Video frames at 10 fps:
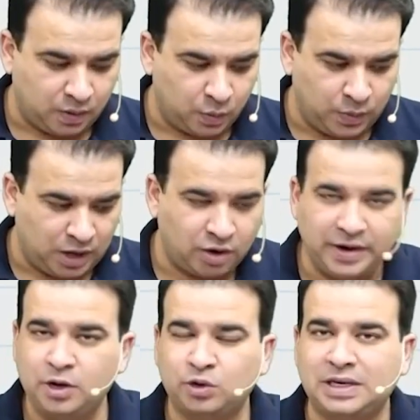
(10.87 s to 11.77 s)
We
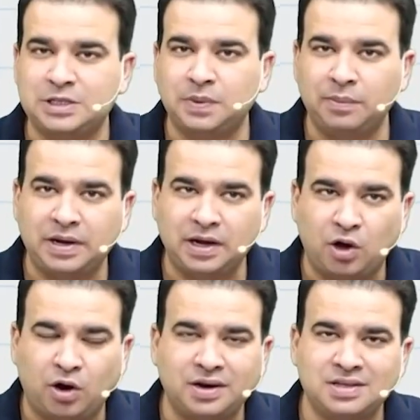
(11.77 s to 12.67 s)
already know that spermatic
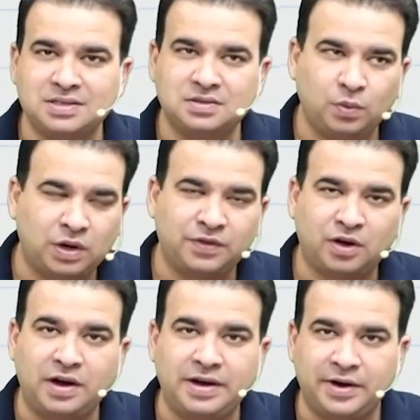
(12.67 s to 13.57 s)
cord is one of the
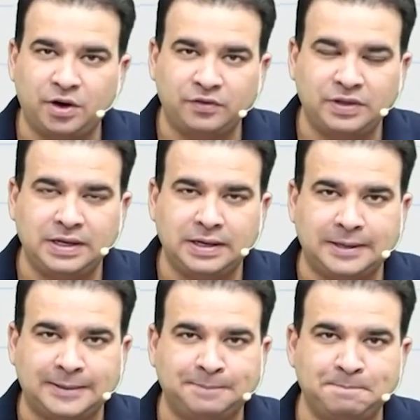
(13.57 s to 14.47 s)
content of
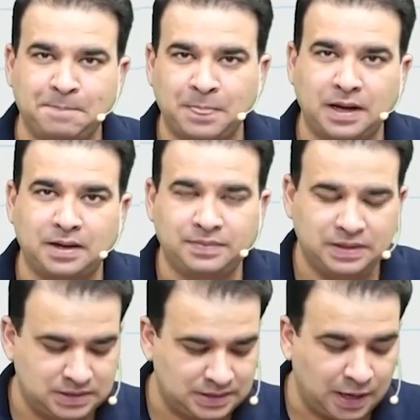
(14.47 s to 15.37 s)
the
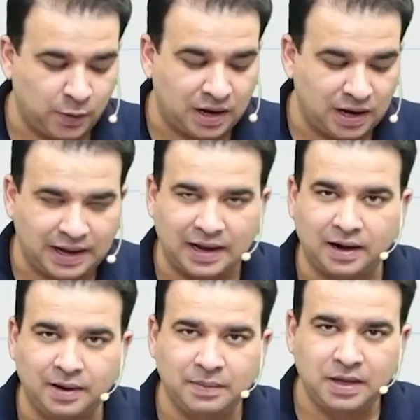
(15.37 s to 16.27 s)
this inguinal
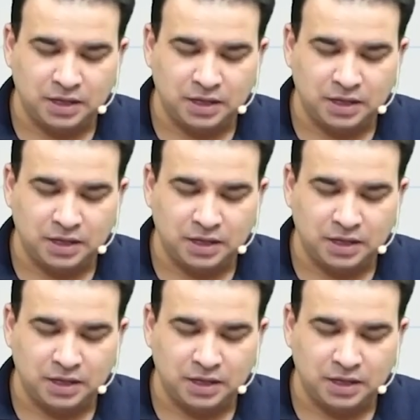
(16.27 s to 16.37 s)
canal.